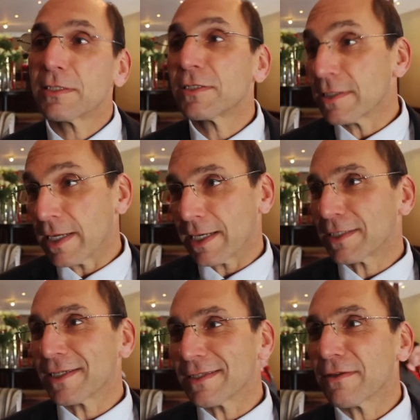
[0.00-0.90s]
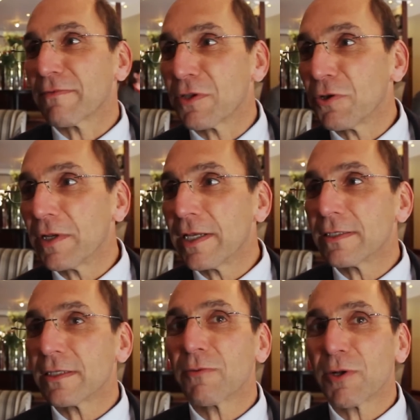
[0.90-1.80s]
selections of the new
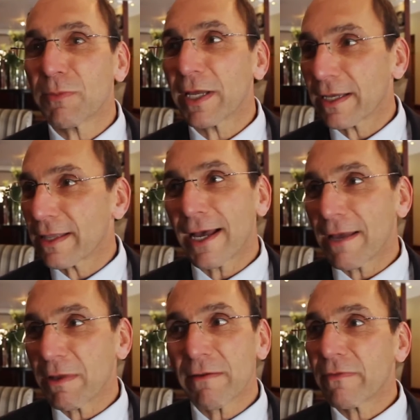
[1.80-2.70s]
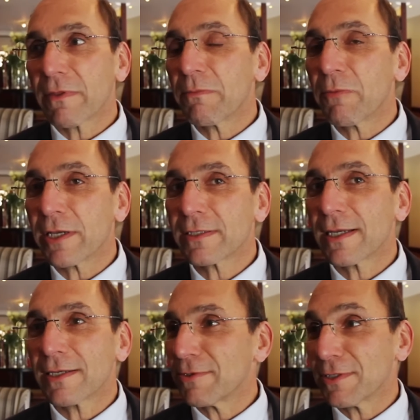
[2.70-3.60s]
leaders in the World Bank and the IMF, the
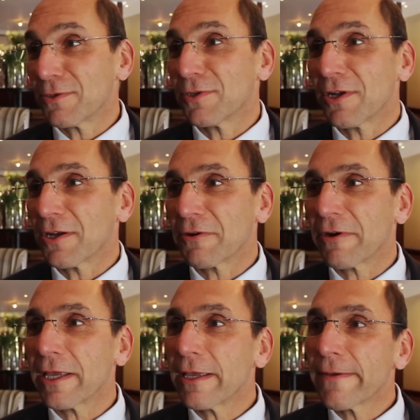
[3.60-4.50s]
BRICS countries could not agree.